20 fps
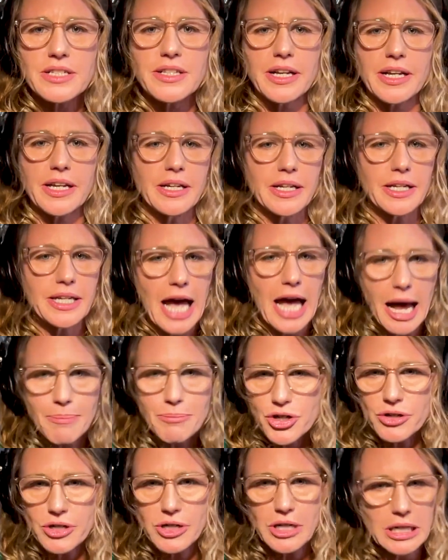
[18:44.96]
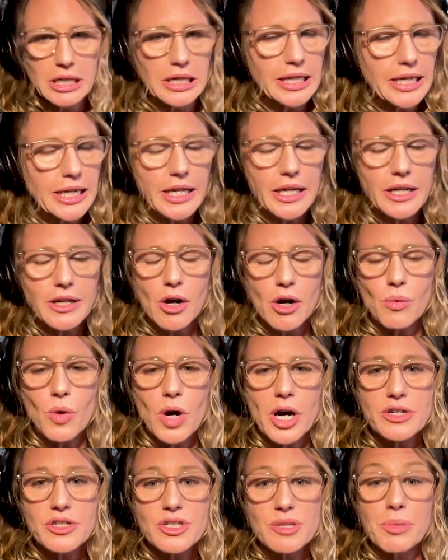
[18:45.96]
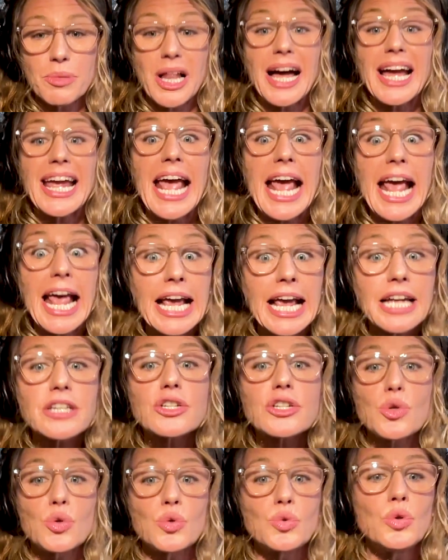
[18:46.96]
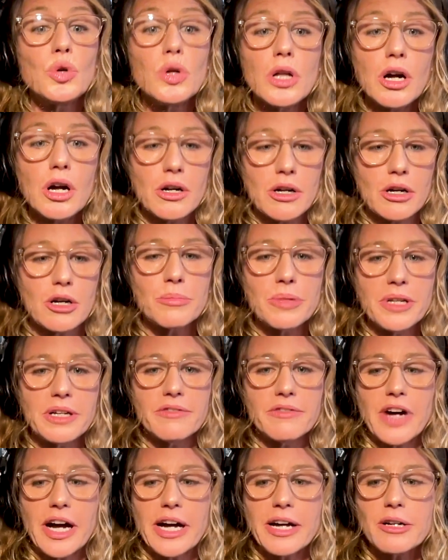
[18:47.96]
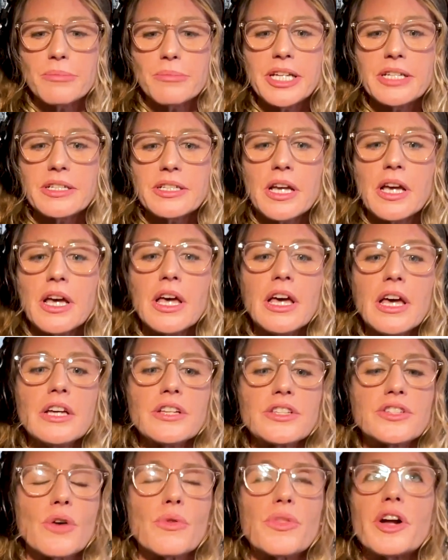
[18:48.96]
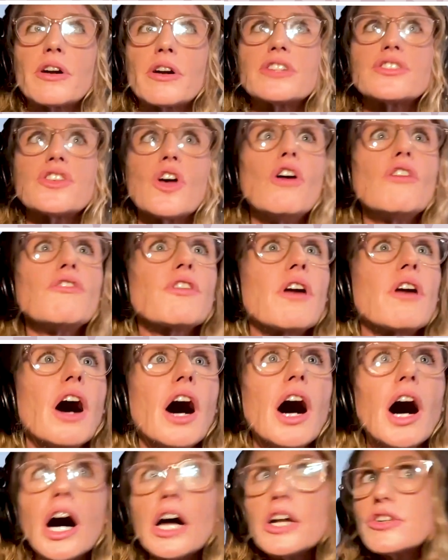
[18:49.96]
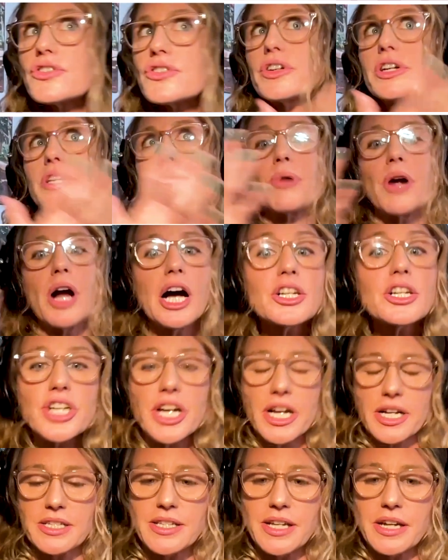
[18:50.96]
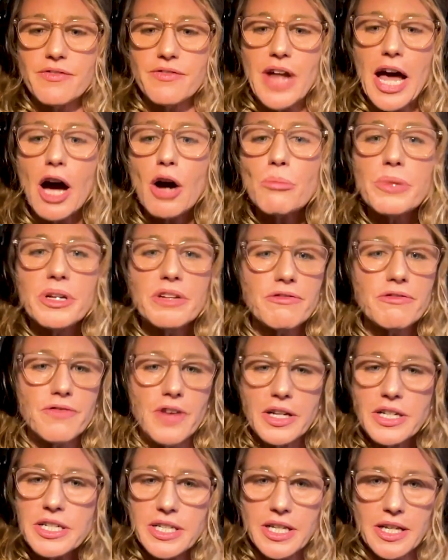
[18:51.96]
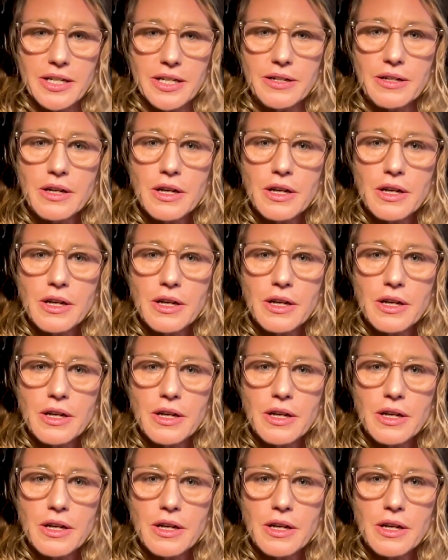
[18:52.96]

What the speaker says: can capture and clean our water supply and cool our urban environment. So there is over 100 projects that have now been funded